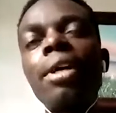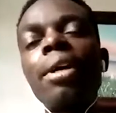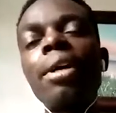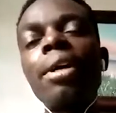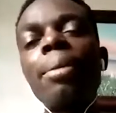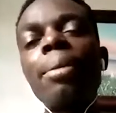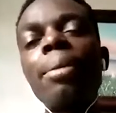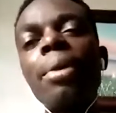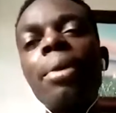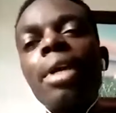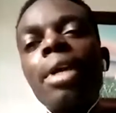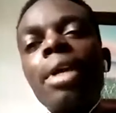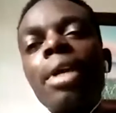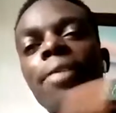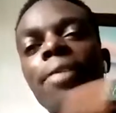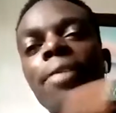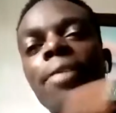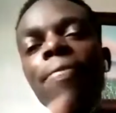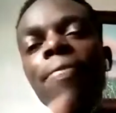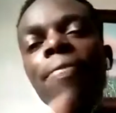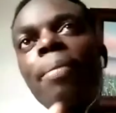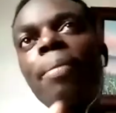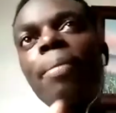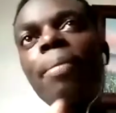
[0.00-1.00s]
but
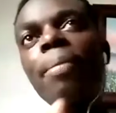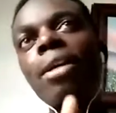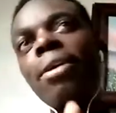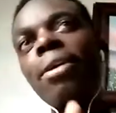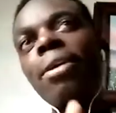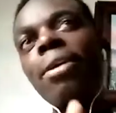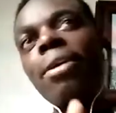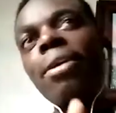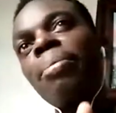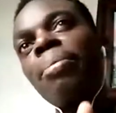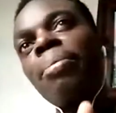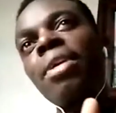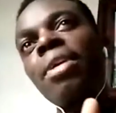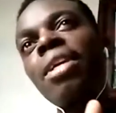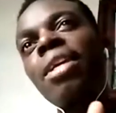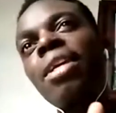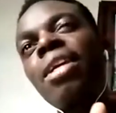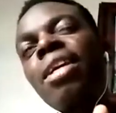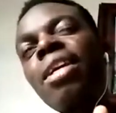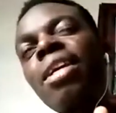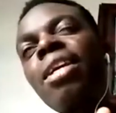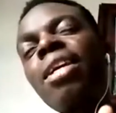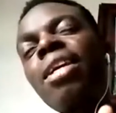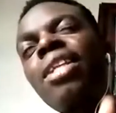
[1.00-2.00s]
informal economy
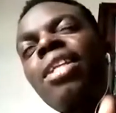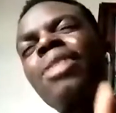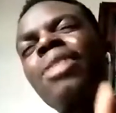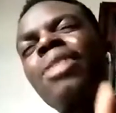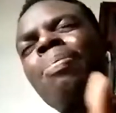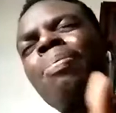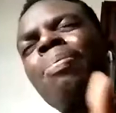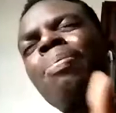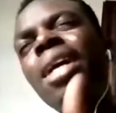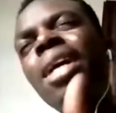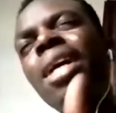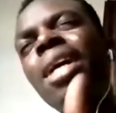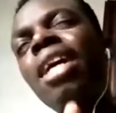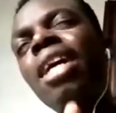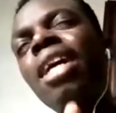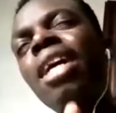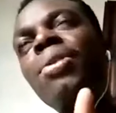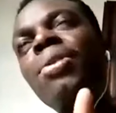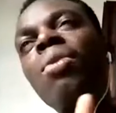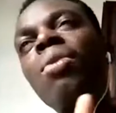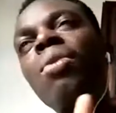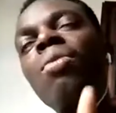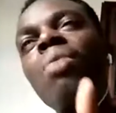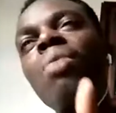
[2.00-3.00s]
is perhaps
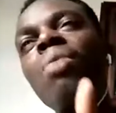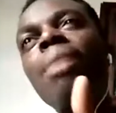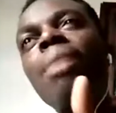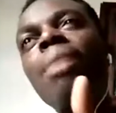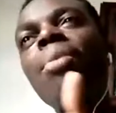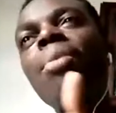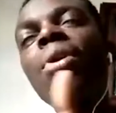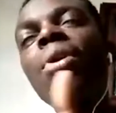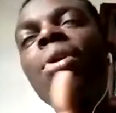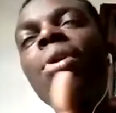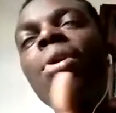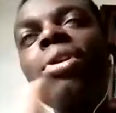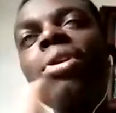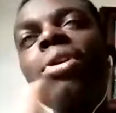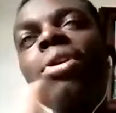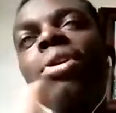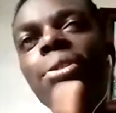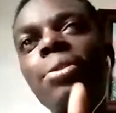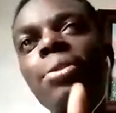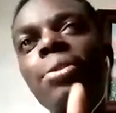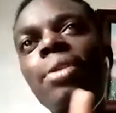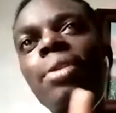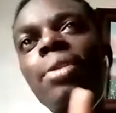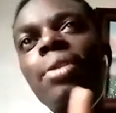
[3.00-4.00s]
what we are more used
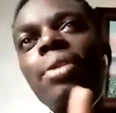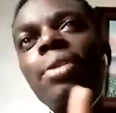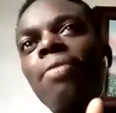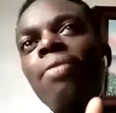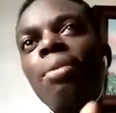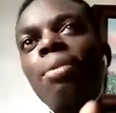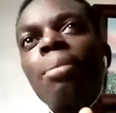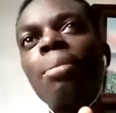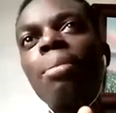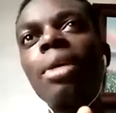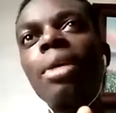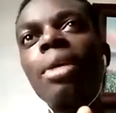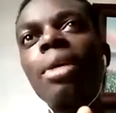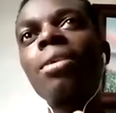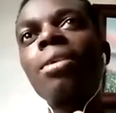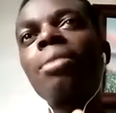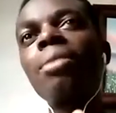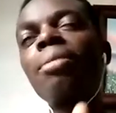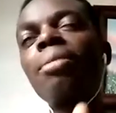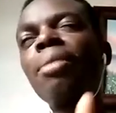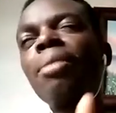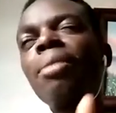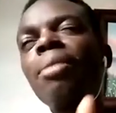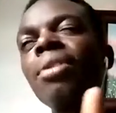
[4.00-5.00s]
to than formal
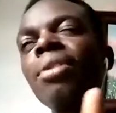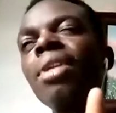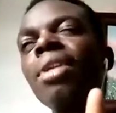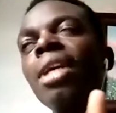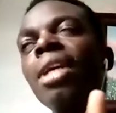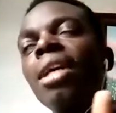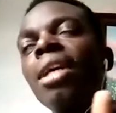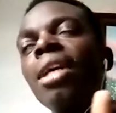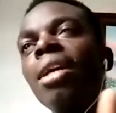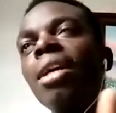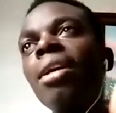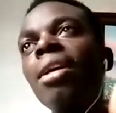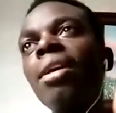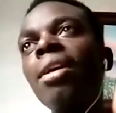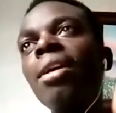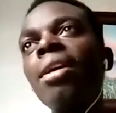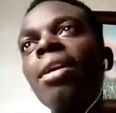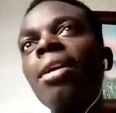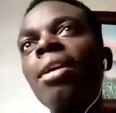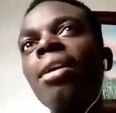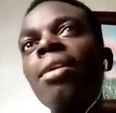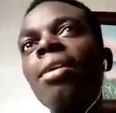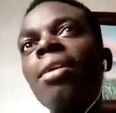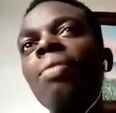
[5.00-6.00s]
economy, but
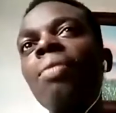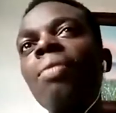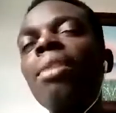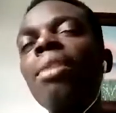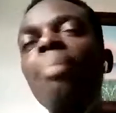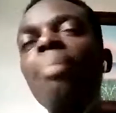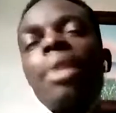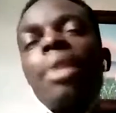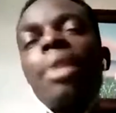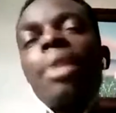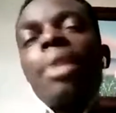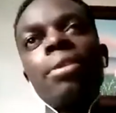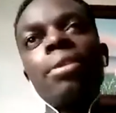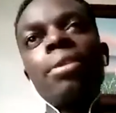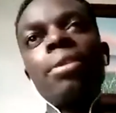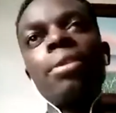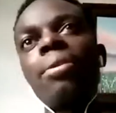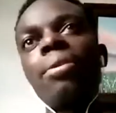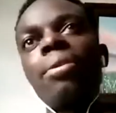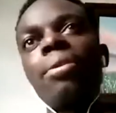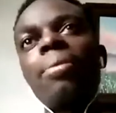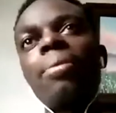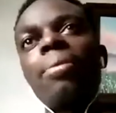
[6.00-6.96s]
we might not know.